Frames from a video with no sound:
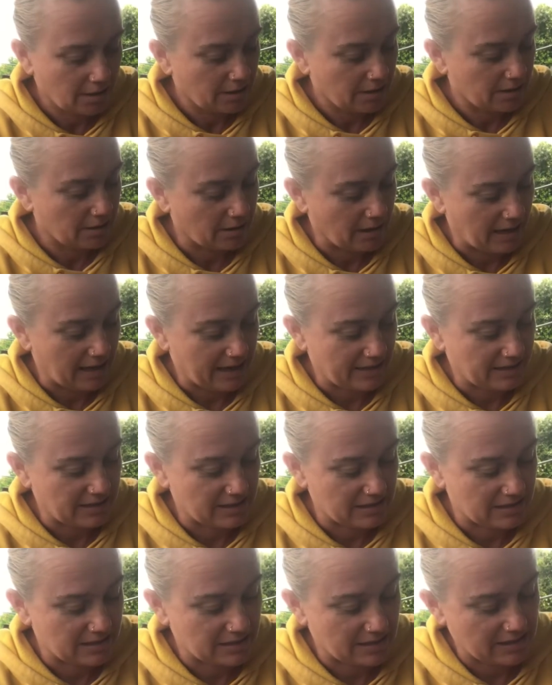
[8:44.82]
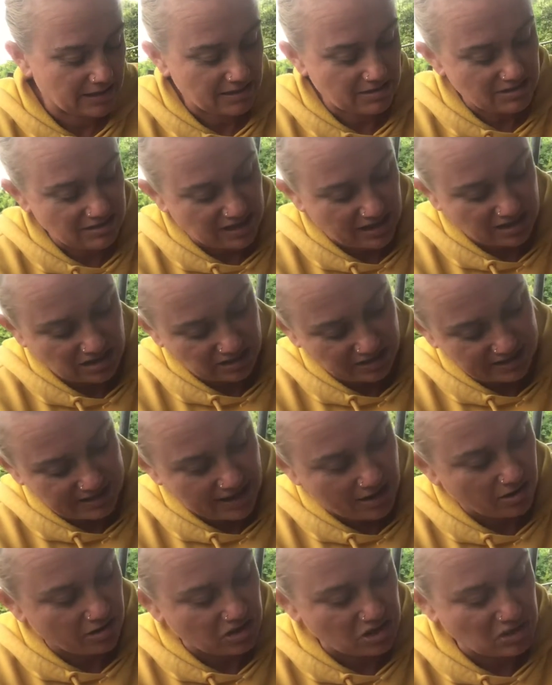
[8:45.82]
You know, I had this, it's actually
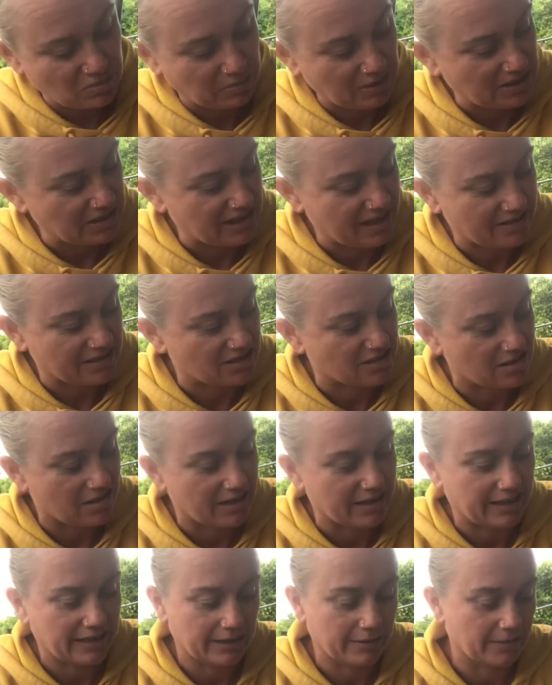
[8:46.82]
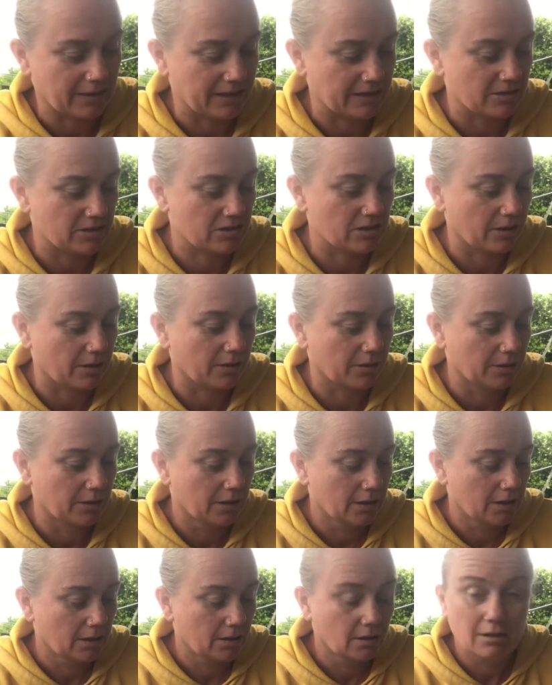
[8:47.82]
now got a split down the side anyway, so
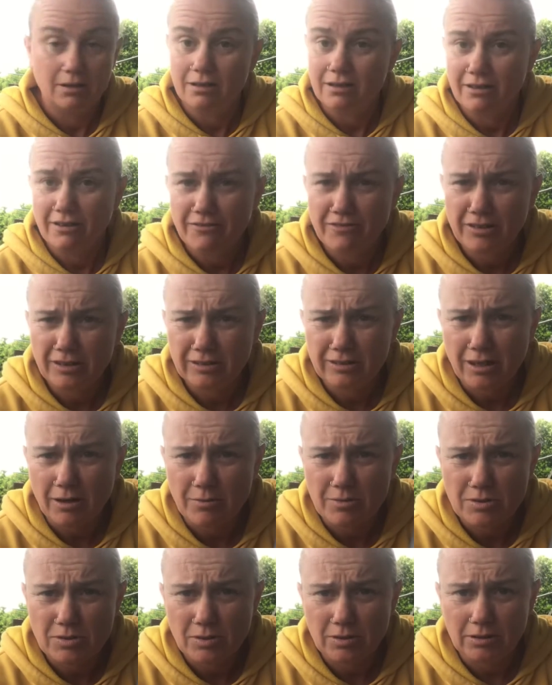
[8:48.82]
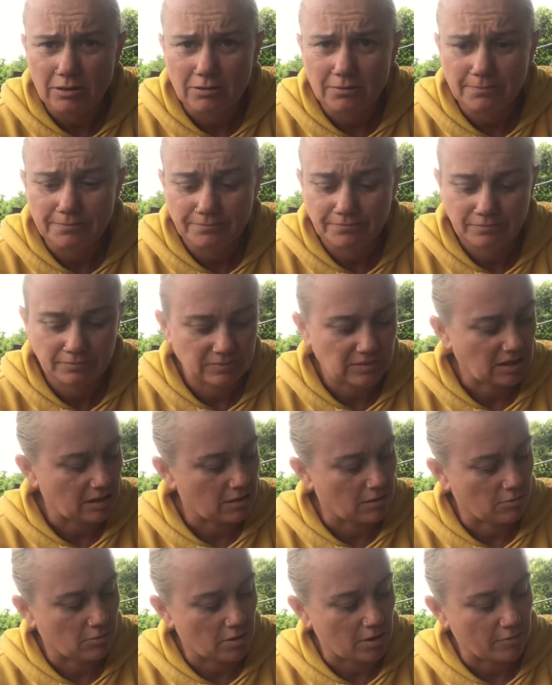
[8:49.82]
filled it up with soil.
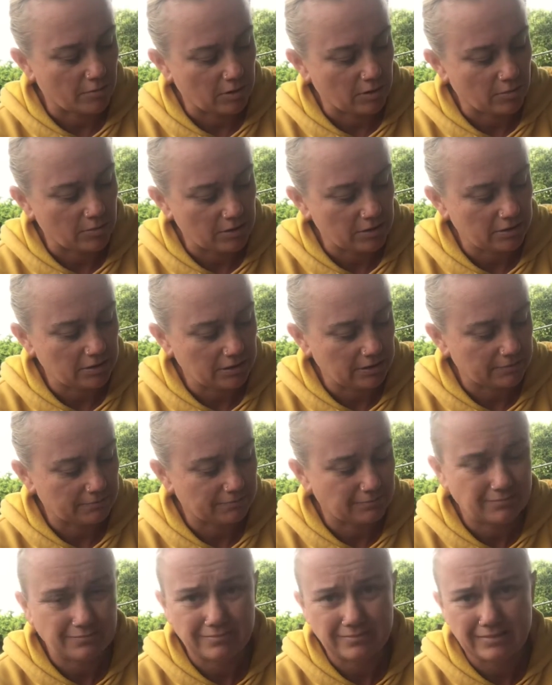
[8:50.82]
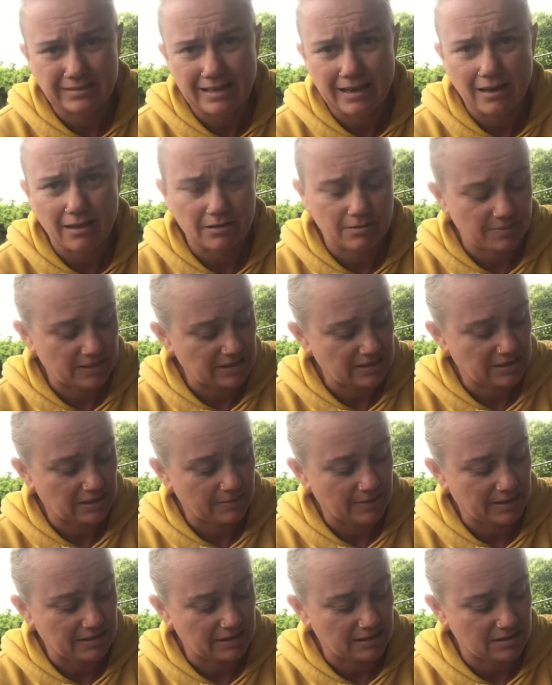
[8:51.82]
I'll write what I want on it. Now the best thing
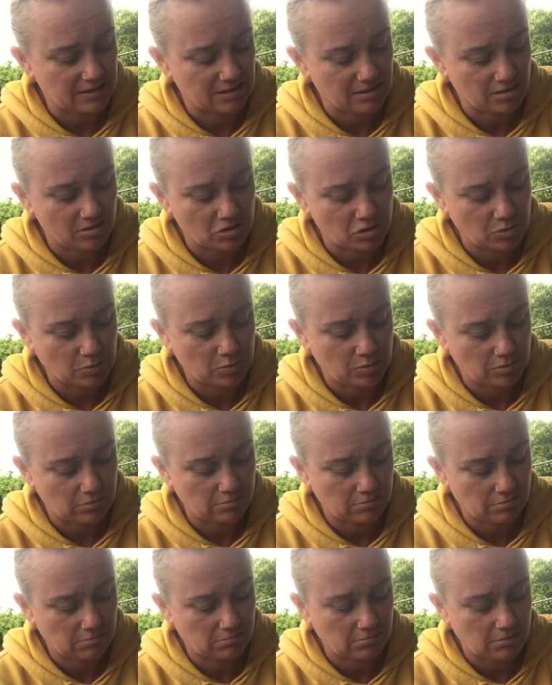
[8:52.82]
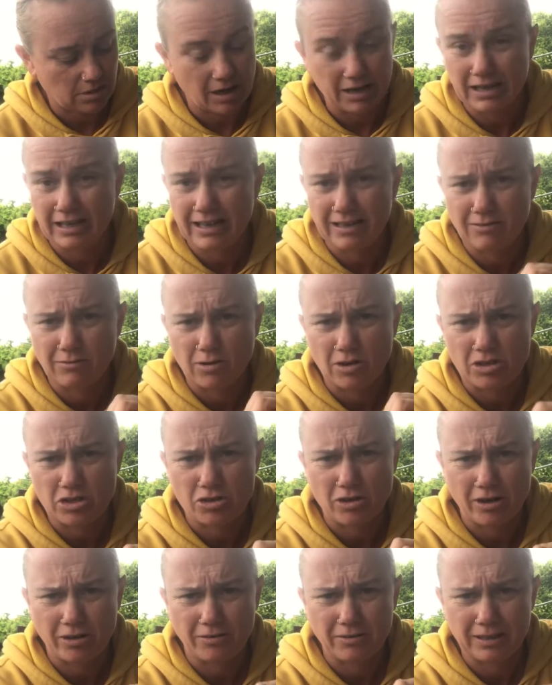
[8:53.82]
about this is I can either write
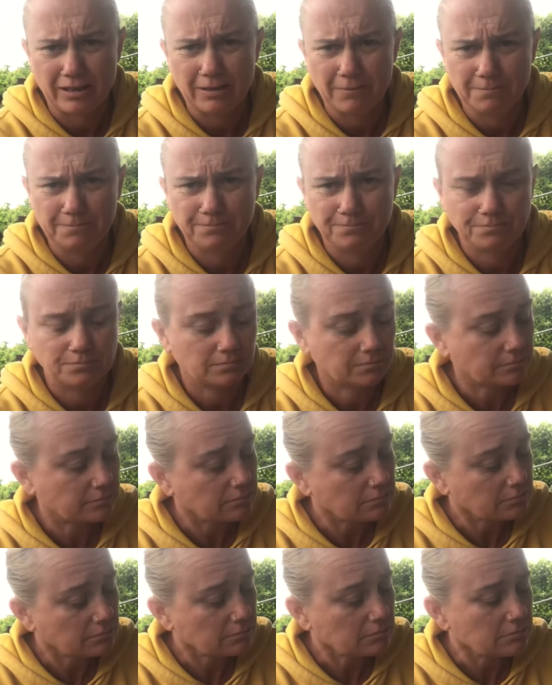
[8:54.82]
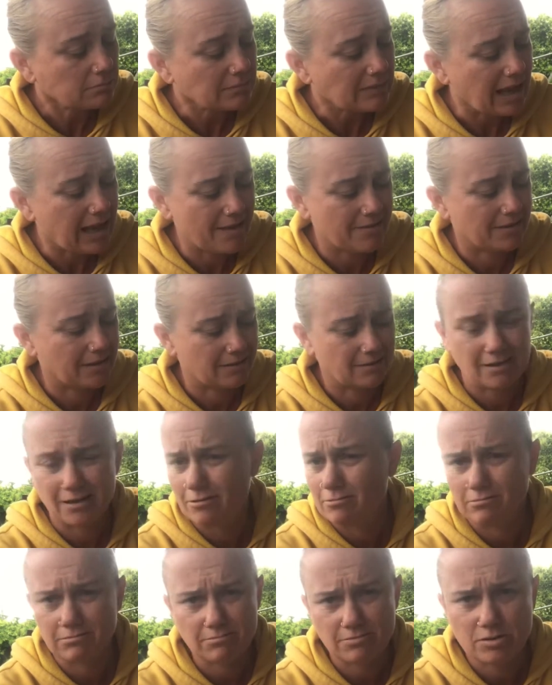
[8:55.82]
straight on there, and then
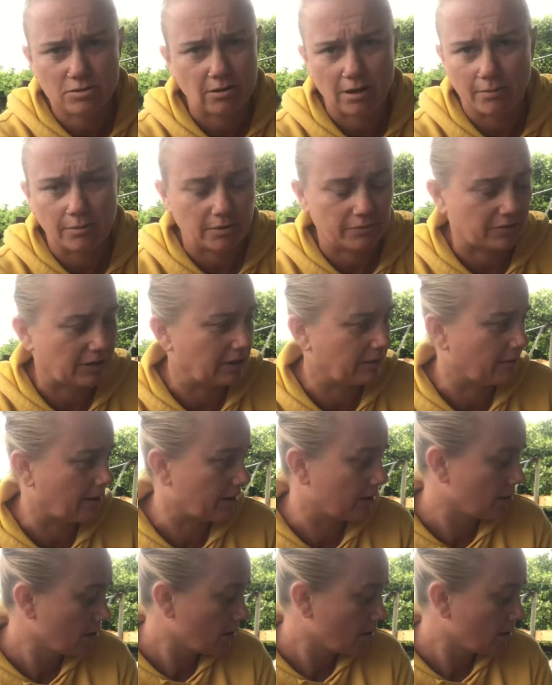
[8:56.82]
it'll scrub off anyway,